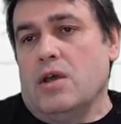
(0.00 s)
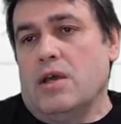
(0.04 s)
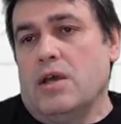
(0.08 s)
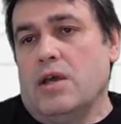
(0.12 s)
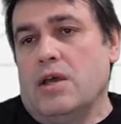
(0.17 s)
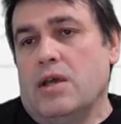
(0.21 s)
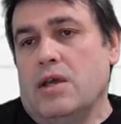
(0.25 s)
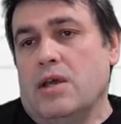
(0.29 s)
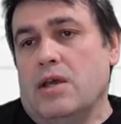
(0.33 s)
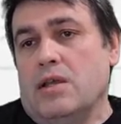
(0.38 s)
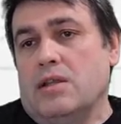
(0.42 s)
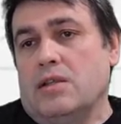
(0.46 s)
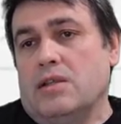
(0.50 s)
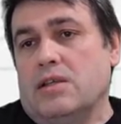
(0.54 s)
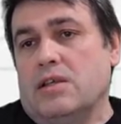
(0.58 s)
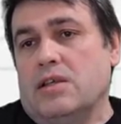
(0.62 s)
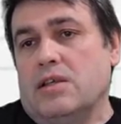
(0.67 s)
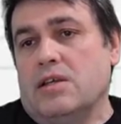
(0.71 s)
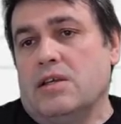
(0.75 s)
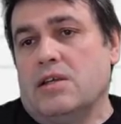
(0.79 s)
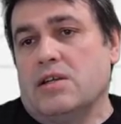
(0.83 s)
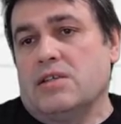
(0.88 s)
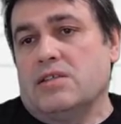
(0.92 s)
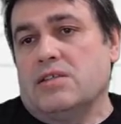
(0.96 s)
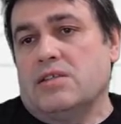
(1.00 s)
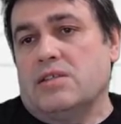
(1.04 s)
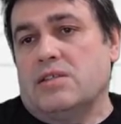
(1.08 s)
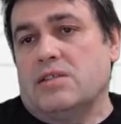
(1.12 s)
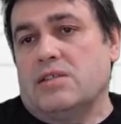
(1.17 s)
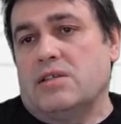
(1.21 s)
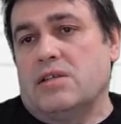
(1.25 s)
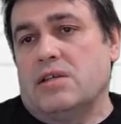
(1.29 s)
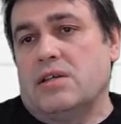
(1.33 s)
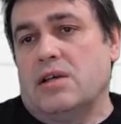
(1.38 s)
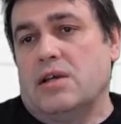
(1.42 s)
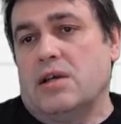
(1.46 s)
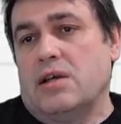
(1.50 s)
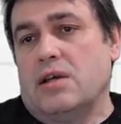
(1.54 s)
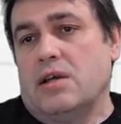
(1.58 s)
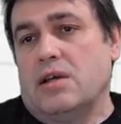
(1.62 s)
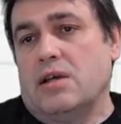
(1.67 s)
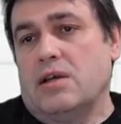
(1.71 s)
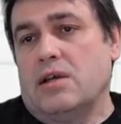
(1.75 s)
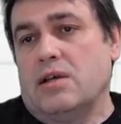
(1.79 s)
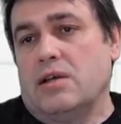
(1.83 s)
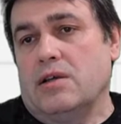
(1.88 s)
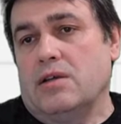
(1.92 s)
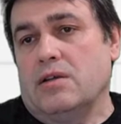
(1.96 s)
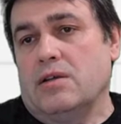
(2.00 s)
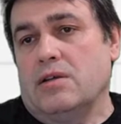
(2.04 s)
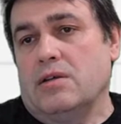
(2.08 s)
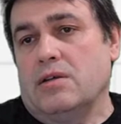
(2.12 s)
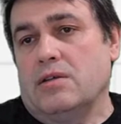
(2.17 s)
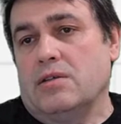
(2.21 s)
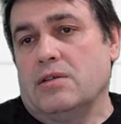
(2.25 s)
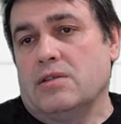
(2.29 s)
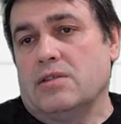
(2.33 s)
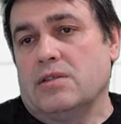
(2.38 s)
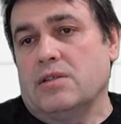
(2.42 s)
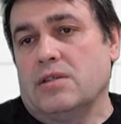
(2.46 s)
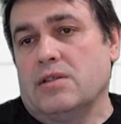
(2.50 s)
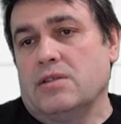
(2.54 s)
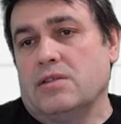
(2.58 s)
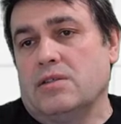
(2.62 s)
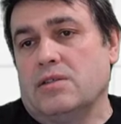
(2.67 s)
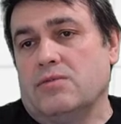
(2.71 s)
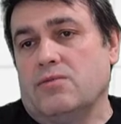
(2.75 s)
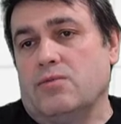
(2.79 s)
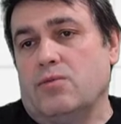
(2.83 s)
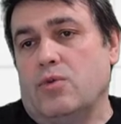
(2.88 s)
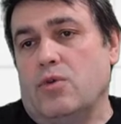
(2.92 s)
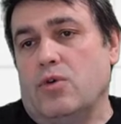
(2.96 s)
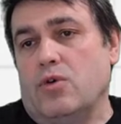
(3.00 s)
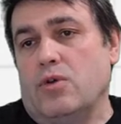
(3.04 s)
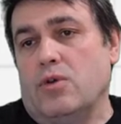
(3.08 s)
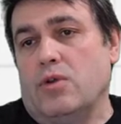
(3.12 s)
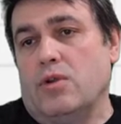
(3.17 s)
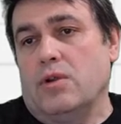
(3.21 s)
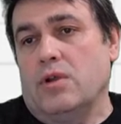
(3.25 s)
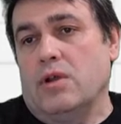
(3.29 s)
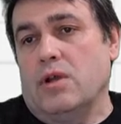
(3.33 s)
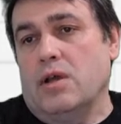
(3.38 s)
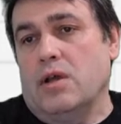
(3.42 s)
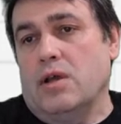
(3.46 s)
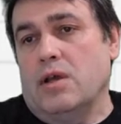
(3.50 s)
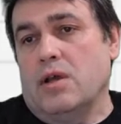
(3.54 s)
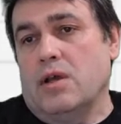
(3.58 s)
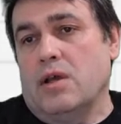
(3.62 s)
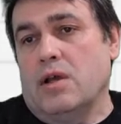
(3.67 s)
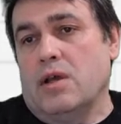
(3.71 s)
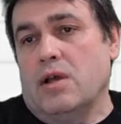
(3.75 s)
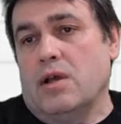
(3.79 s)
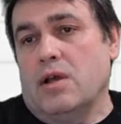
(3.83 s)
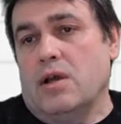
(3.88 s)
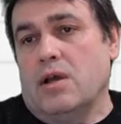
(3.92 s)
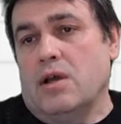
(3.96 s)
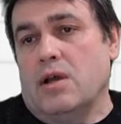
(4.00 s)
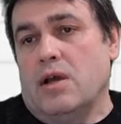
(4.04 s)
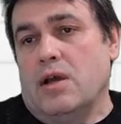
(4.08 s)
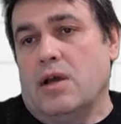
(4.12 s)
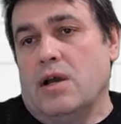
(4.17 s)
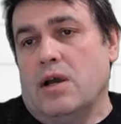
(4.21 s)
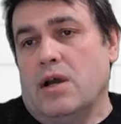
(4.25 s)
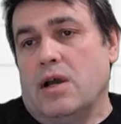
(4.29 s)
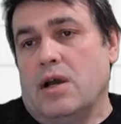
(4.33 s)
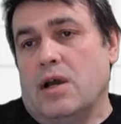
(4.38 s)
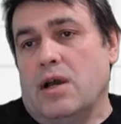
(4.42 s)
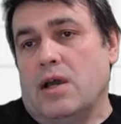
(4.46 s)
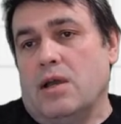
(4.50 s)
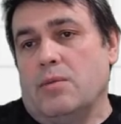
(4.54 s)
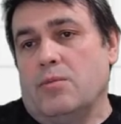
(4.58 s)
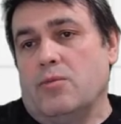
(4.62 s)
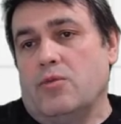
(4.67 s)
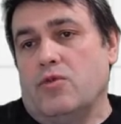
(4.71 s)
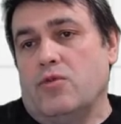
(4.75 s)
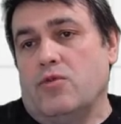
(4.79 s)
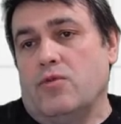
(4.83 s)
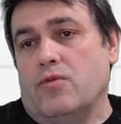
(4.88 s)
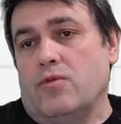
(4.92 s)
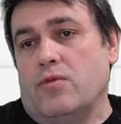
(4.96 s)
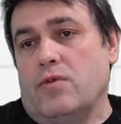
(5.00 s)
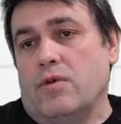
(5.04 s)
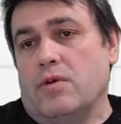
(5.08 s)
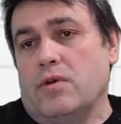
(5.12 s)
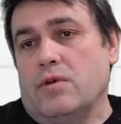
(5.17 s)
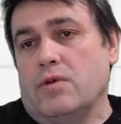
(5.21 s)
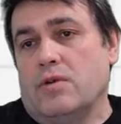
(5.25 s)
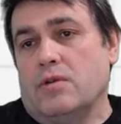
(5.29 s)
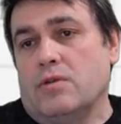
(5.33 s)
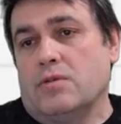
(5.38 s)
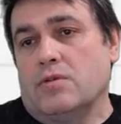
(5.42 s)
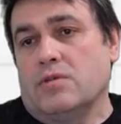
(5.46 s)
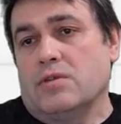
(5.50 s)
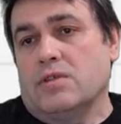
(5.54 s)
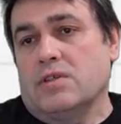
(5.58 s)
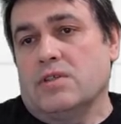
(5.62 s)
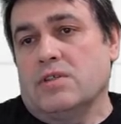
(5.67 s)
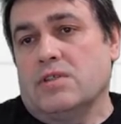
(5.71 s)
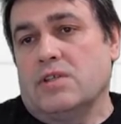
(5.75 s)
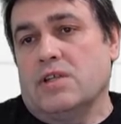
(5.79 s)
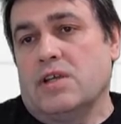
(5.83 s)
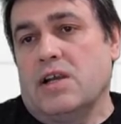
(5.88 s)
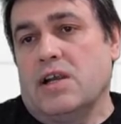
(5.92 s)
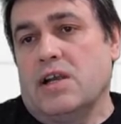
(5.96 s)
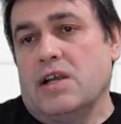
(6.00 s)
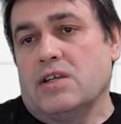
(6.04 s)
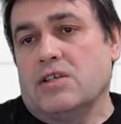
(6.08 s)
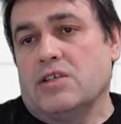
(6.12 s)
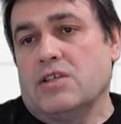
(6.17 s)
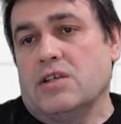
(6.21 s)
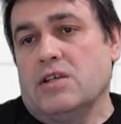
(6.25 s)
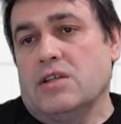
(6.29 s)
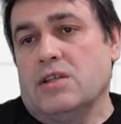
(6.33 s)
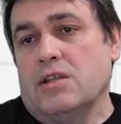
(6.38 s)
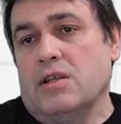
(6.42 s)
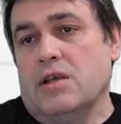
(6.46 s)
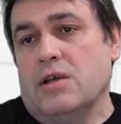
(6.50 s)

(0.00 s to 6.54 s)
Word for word: and here's uh, this wall I move to this direction